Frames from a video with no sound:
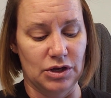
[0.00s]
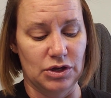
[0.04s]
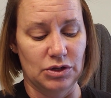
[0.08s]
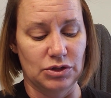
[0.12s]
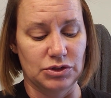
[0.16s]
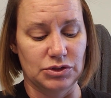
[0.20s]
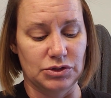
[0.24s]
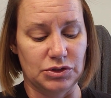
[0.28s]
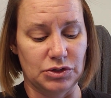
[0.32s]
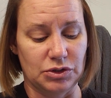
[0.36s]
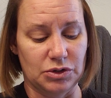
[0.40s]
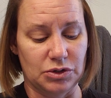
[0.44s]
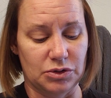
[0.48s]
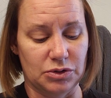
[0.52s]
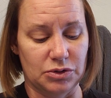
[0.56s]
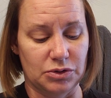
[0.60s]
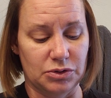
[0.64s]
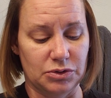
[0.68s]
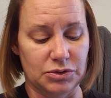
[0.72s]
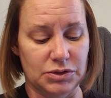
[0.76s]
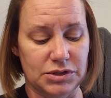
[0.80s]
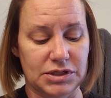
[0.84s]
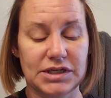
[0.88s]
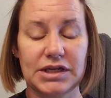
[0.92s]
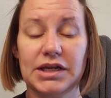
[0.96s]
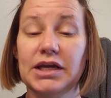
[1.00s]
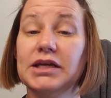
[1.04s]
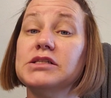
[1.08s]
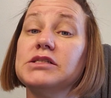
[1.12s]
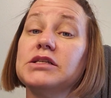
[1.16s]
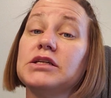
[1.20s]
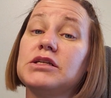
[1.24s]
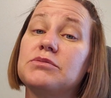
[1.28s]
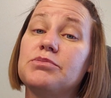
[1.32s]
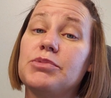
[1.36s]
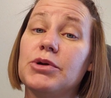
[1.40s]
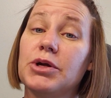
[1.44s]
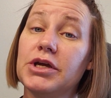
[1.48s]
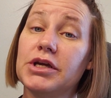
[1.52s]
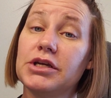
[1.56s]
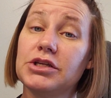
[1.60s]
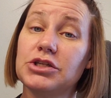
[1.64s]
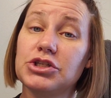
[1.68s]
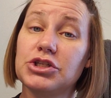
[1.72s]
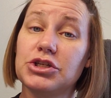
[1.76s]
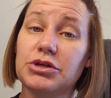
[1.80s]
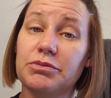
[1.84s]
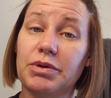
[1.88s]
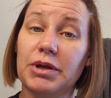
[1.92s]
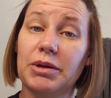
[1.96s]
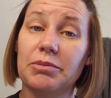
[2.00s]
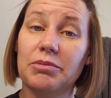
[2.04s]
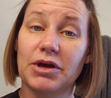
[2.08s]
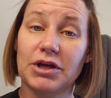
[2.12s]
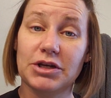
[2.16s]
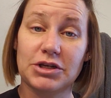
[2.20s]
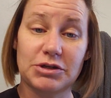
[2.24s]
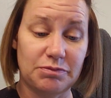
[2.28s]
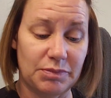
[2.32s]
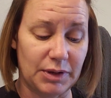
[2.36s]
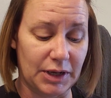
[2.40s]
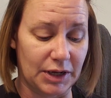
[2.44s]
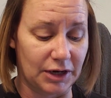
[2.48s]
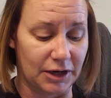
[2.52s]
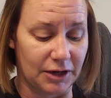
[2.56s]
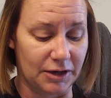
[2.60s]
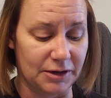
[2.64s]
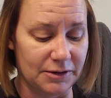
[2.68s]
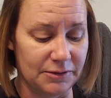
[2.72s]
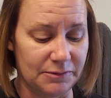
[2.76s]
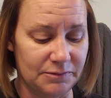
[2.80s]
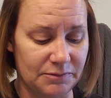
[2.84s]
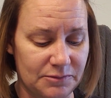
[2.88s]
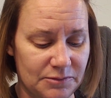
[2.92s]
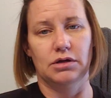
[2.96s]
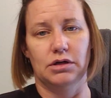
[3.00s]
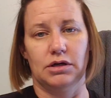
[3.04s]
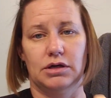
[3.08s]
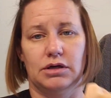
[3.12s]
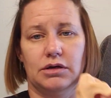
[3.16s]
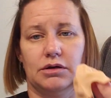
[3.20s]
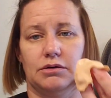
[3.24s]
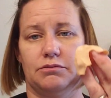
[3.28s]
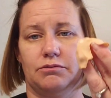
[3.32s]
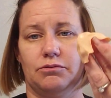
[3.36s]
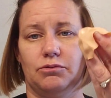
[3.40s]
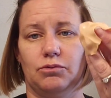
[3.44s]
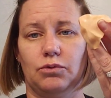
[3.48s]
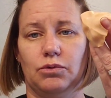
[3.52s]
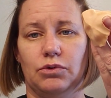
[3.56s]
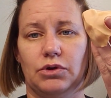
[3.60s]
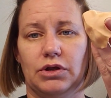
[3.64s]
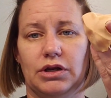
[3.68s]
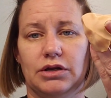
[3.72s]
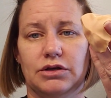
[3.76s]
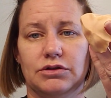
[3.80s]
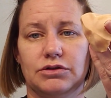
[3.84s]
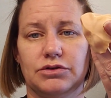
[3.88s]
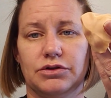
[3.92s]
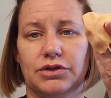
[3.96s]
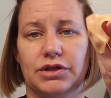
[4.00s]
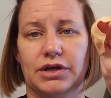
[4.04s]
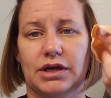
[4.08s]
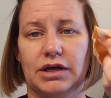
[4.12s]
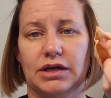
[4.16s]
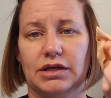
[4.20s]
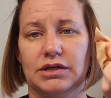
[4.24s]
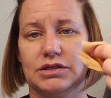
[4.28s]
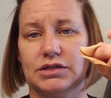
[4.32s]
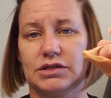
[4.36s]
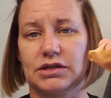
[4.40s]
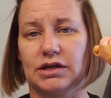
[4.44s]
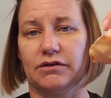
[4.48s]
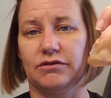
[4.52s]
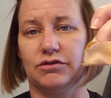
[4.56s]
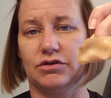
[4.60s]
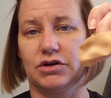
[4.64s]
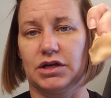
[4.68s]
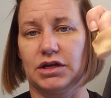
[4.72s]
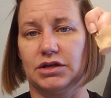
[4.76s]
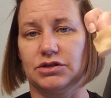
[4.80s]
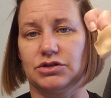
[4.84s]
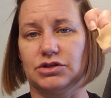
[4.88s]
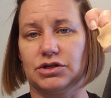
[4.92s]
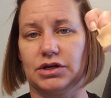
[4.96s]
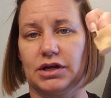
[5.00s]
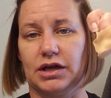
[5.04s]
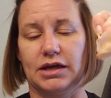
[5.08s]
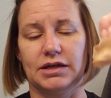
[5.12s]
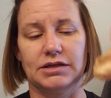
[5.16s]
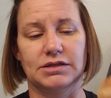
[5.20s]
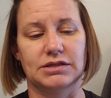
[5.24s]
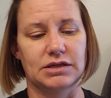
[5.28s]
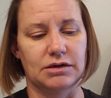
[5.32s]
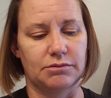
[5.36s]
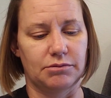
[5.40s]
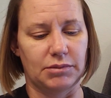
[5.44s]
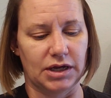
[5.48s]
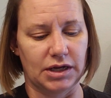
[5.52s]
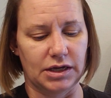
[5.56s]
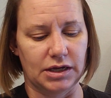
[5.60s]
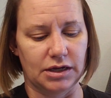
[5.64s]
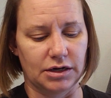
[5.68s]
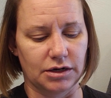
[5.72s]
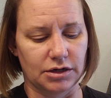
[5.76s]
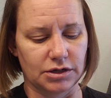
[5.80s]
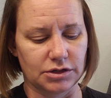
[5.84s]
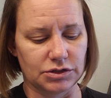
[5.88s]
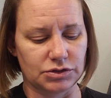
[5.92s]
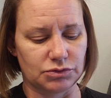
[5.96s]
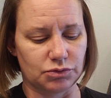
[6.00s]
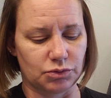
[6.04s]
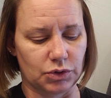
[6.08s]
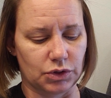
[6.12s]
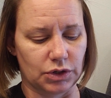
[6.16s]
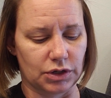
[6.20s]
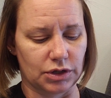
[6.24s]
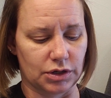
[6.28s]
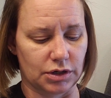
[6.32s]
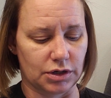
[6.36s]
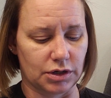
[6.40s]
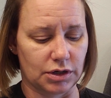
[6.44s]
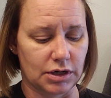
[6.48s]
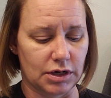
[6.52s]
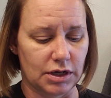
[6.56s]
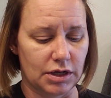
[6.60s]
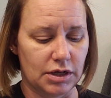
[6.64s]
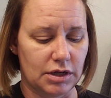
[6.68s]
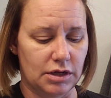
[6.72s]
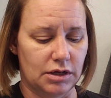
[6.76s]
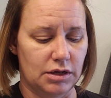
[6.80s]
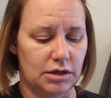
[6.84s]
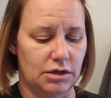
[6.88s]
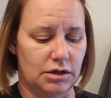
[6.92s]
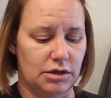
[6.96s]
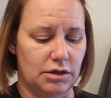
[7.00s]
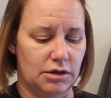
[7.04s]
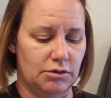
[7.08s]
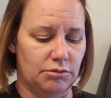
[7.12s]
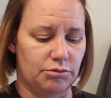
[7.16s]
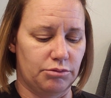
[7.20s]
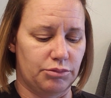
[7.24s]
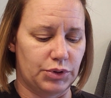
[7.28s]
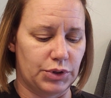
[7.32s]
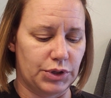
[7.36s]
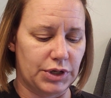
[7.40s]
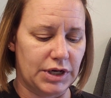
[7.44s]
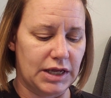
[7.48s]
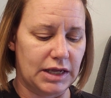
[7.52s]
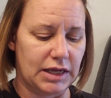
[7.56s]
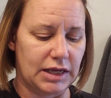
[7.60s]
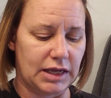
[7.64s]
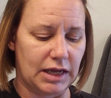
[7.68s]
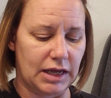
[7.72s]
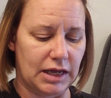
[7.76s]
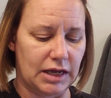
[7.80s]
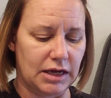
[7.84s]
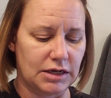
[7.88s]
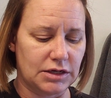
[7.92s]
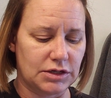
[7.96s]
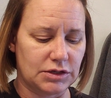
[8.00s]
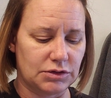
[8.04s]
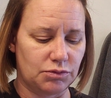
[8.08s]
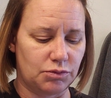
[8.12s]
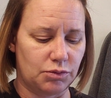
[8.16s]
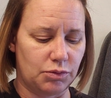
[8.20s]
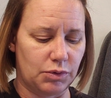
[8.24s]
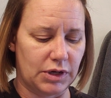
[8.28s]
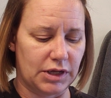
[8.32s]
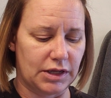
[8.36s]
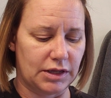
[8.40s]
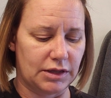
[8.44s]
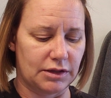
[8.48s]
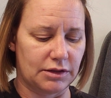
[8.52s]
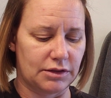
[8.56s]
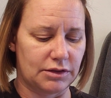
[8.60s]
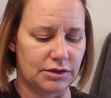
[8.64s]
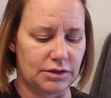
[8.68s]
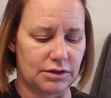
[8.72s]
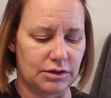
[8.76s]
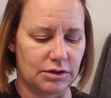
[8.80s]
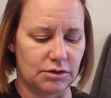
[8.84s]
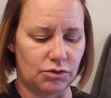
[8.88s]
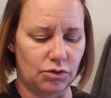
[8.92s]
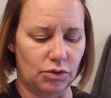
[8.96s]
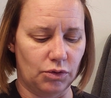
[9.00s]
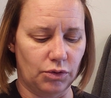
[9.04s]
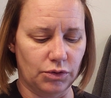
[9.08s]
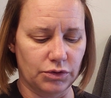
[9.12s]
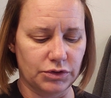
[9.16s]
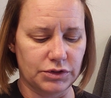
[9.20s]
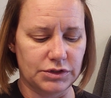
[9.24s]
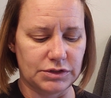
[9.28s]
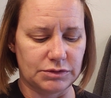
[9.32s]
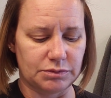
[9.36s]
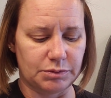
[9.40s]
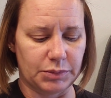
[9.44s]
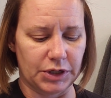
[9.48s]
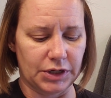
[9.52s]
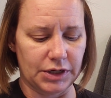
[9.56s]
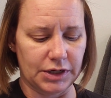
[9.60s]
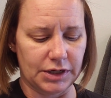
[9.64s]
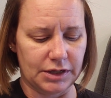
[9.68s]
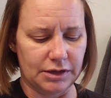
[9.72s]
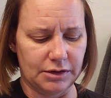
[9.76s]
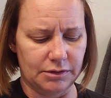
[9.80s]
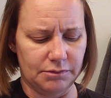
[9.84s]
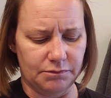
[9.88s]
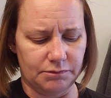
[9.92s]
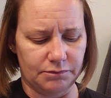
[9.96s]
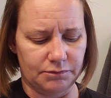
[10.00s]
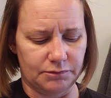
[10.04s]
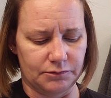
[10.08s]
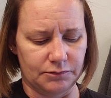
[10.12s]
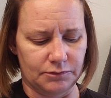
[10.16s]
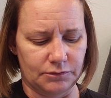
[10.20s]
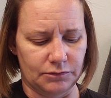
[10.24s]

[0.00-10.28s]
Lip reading: So today's experience should be much better. Another thing I discovered yesterday is that my ears were pretty caked with old spirit gum.